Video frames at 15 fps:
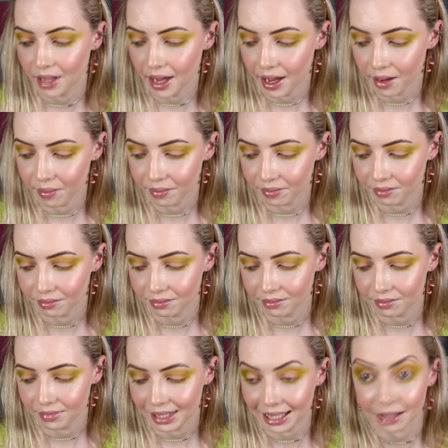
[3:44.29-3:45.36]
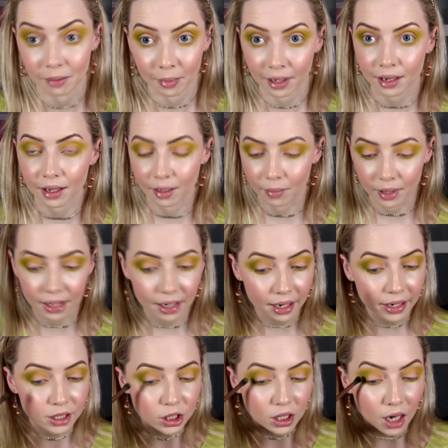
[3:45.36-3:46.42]
um, at the minute in my
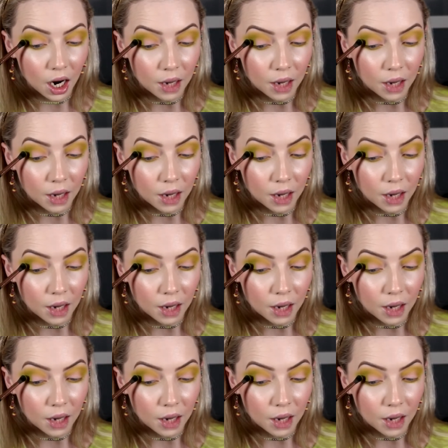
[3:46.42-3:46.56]
collection.